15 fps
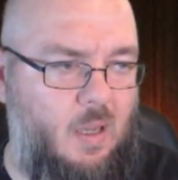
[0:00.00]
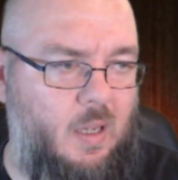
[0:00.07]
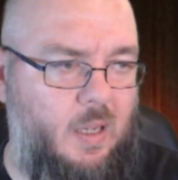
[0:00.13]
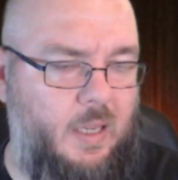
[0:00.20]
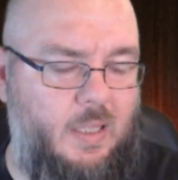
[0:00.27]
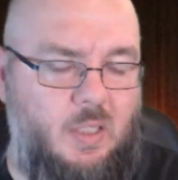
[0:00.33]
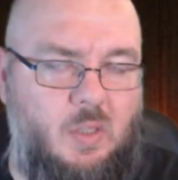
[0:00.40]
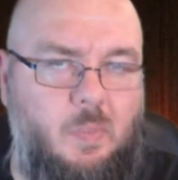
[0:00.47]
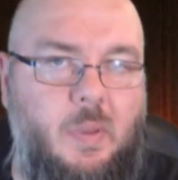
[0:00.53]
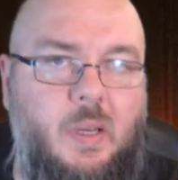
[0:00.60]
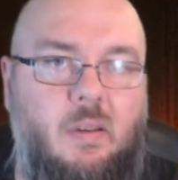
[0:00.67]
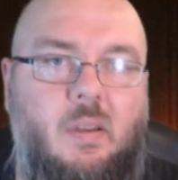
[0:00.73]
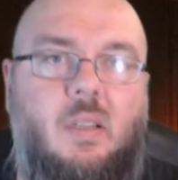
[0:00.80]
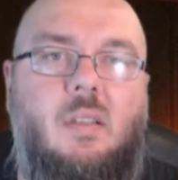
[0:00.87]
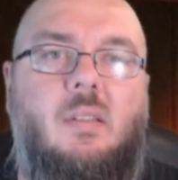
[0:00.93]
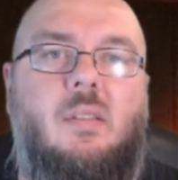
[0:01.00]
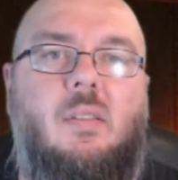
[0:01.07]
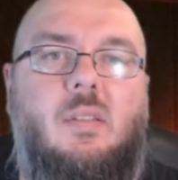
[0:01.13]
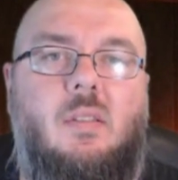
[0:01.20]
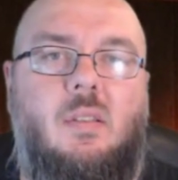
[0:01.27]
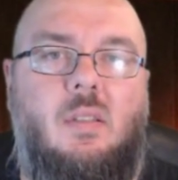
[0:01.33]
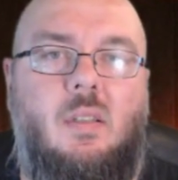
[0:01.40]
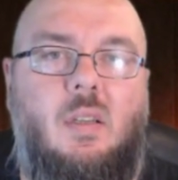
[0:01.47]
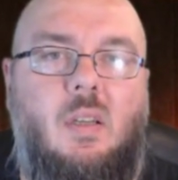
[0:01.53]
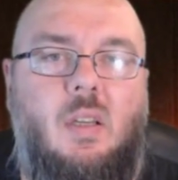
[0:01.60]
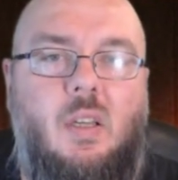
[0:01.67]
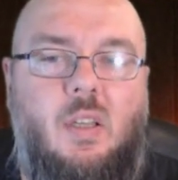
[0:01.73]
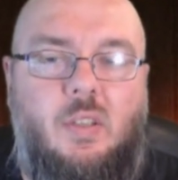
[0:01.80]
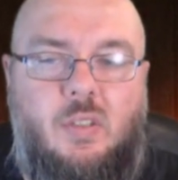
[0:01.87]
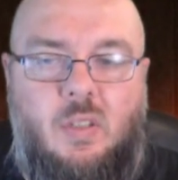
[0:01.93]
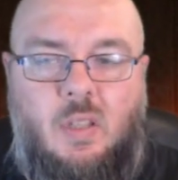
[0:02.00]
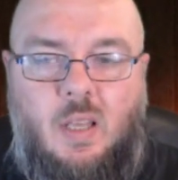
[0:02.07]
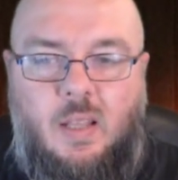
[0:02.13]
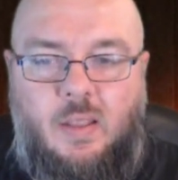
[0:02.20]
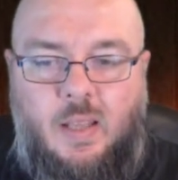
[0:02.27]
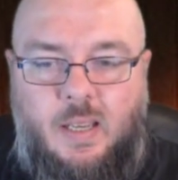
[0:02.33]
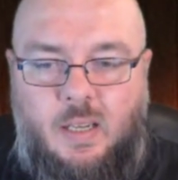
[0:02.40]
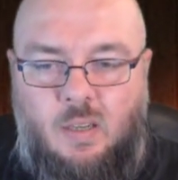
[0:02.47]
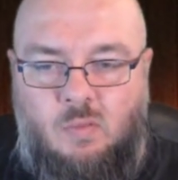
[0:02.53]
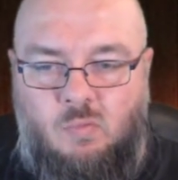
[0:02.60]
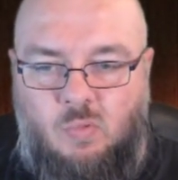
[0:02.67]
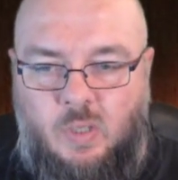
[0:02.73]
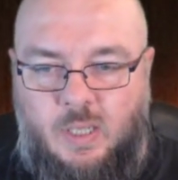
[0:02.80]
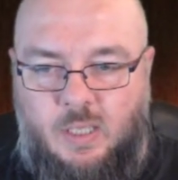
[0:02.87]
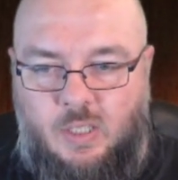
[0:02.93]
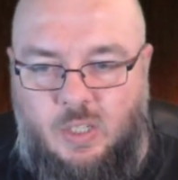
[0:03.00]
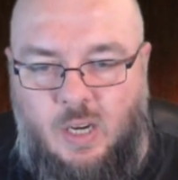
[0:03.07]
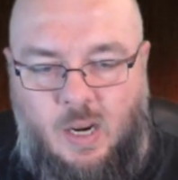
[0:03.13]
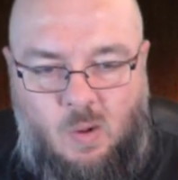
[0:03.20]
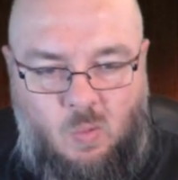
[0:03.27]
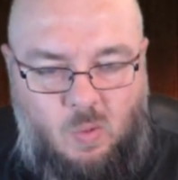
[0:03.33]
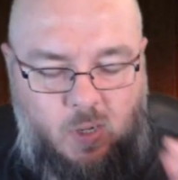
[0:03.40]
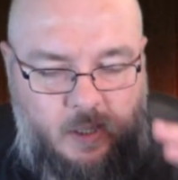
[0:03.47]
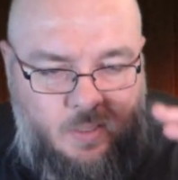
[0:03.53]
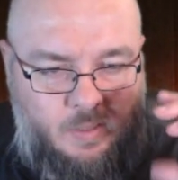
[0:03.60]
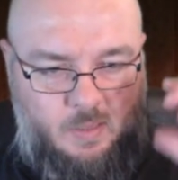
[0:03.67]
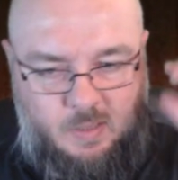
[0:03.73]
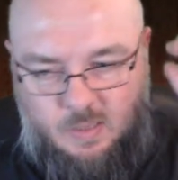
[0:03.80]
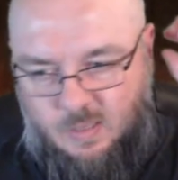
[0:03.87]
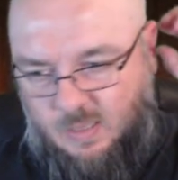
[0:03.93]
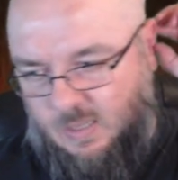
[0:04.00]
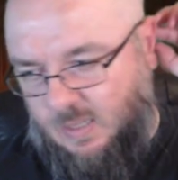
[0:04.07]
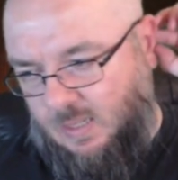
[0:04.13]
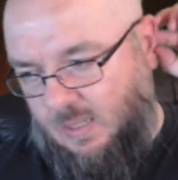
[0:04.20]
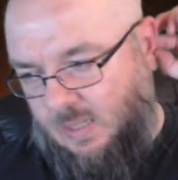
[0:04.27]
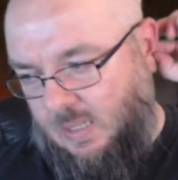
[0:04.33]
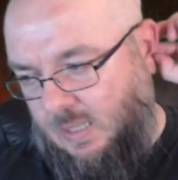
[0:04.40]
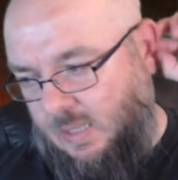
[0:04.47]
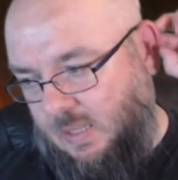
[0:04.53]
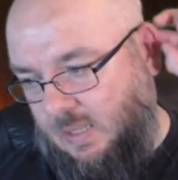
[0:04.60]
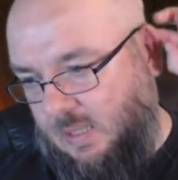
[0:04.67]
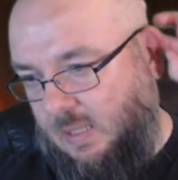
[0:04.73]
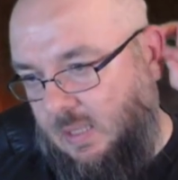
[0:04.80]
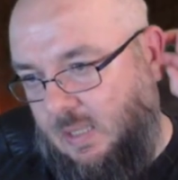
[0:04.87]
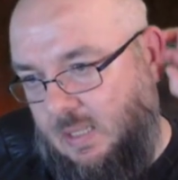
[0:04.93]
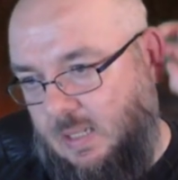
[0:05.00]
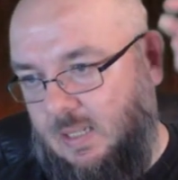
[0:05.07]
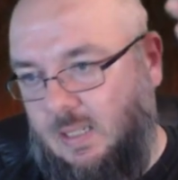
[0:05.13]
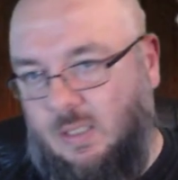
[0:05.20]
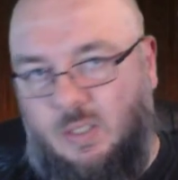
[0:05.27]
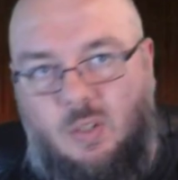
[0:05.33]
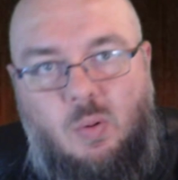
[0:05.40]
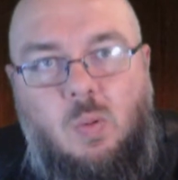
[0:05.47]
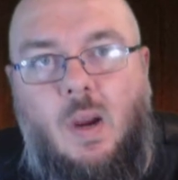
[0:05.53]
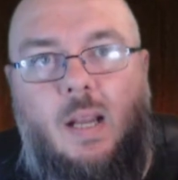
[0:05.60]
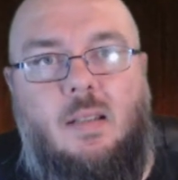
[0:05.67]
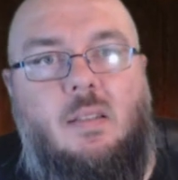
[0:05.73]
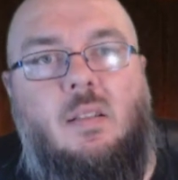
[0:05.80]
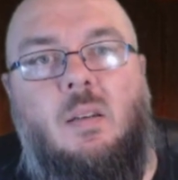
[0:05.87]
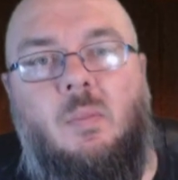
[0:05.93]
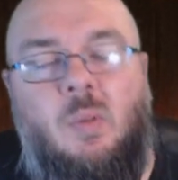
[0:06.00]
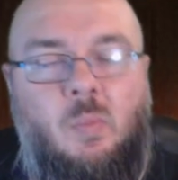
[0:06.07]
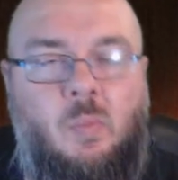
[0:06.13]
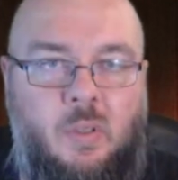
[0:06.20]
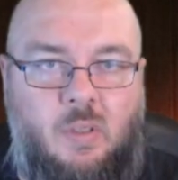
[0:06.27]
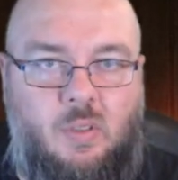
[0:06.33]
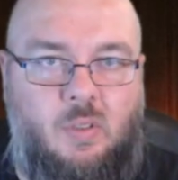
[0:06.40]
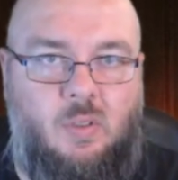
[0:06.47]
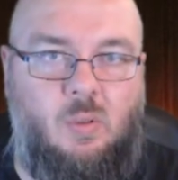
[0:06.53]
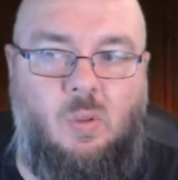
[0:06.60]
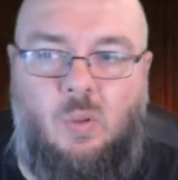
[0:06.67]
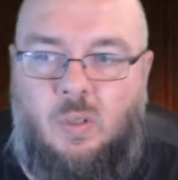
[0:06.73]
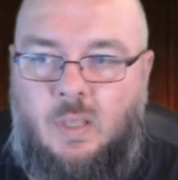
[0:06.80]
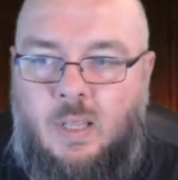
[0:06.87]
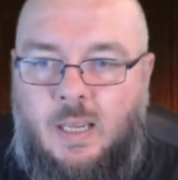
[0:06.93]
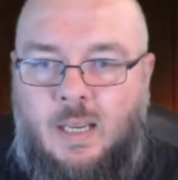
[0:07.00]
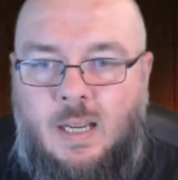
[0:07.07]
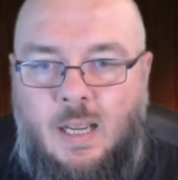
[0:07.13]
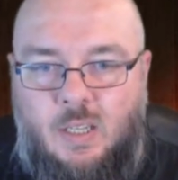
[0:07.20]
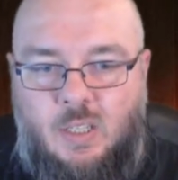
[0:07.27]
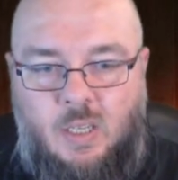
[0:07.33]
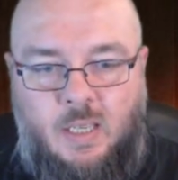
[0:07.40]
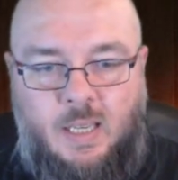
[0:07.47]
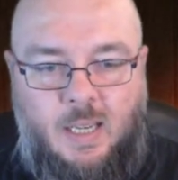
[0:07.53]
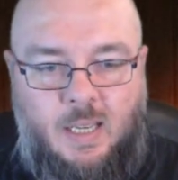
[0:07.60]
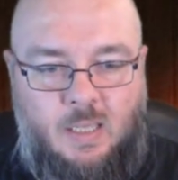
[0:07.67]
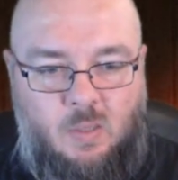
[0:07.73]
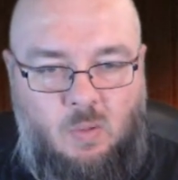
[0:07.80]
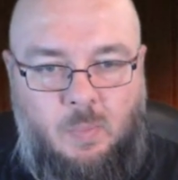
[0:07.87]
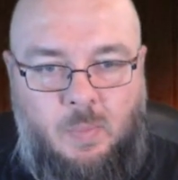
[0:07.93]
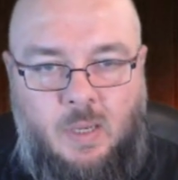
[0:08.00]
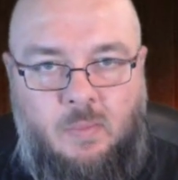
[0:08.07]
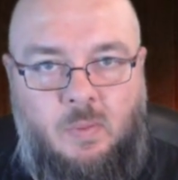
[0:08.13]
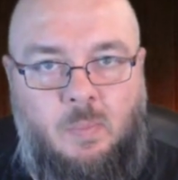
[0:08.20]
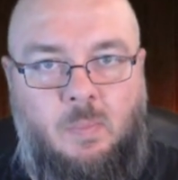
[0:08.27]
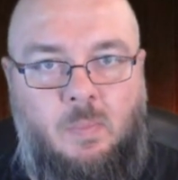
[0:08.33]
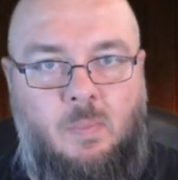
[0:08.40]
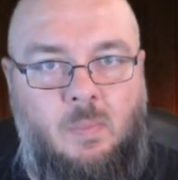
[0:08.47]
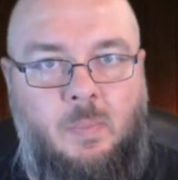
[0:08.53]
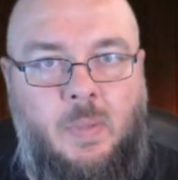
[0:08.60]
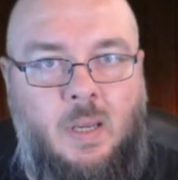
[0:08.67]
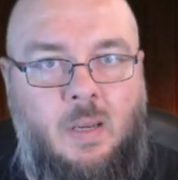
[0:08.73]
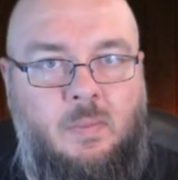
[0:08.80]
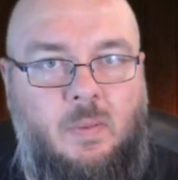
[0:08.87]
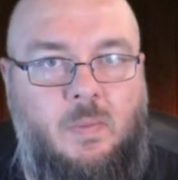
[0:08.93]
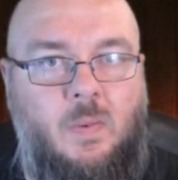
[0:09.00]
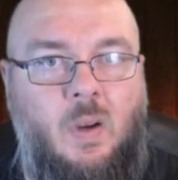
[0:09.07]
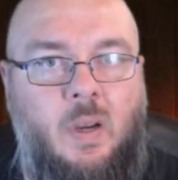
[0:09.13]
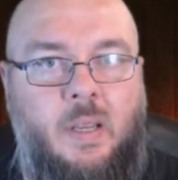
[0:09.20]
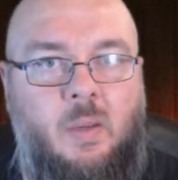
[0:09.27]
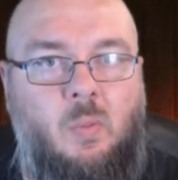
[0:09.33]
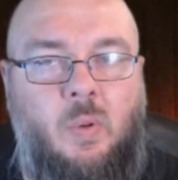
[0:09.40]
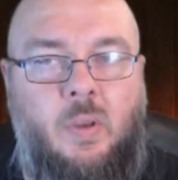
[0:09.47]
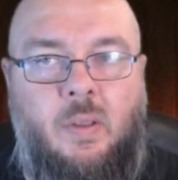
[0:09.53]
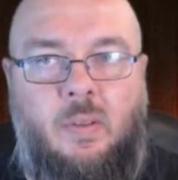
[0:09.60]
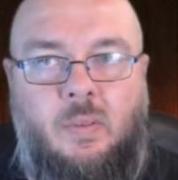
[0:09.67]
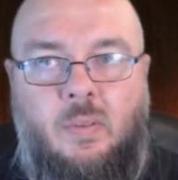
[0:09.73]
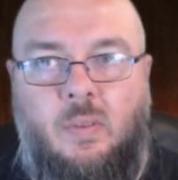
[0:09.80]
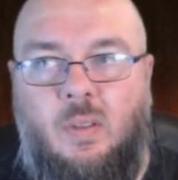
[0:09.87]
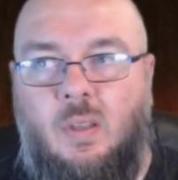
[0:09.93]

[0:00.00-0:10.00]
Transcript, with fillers: experience so that they can reach out and and twat someone with a sword they can actually get into a bit of a bit of a fight with